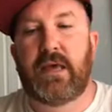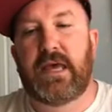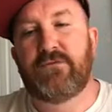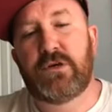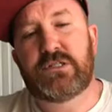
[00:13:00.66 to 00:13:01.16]

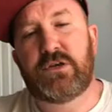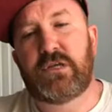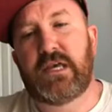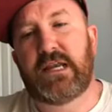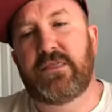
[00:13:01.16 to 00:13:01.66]
In verse
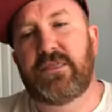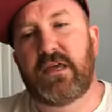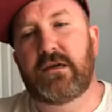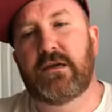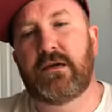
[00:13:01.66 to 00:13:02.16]
38, I
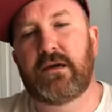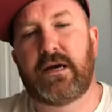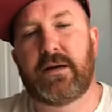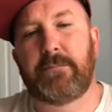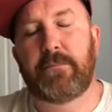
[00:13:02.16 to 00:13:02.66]
think,
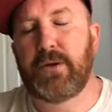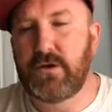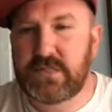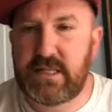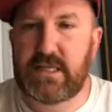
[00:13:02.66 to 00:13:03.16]

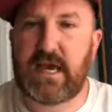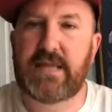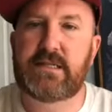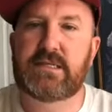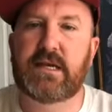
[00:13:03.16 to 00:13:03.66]
personally, I
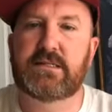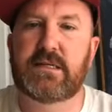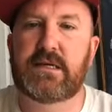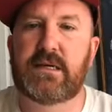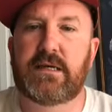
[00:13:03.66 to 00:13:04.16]
detect
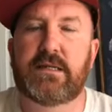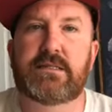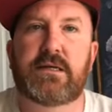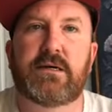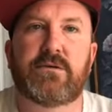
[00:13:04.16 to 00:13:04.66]
a
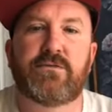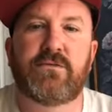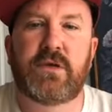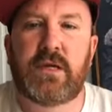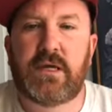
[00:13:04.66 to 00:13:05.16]
hint
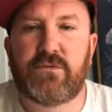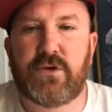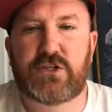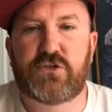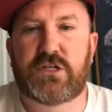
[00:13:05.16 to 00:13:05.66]
of
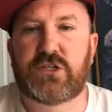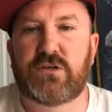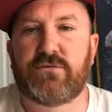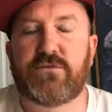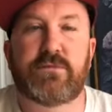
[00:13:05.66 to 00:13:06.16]

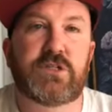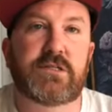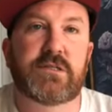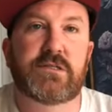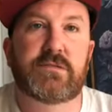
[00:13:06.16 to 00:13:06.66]
frustration from
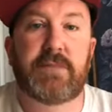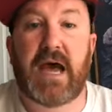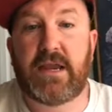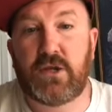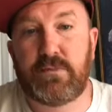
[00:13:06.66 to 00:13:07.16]
Jesus.
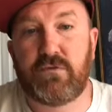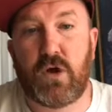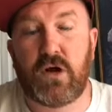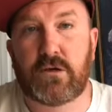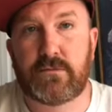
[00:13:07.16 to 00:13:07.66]
Now, I could be
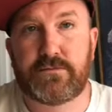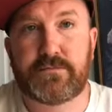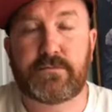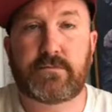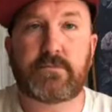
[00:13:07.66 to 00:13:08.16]
wrong,
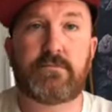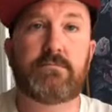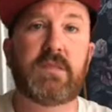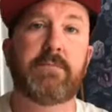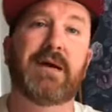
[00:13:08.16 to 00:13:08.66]

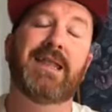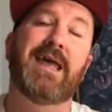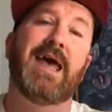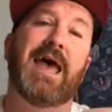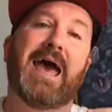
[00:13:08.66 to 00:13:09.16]
but
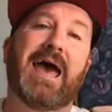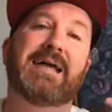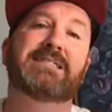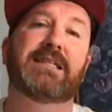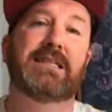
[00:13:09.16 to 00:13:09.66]

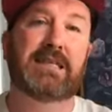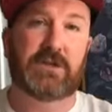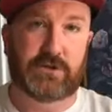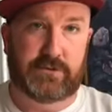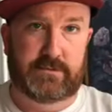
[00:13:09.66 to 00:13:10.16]
as a
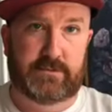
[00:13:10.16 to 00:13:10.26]
leader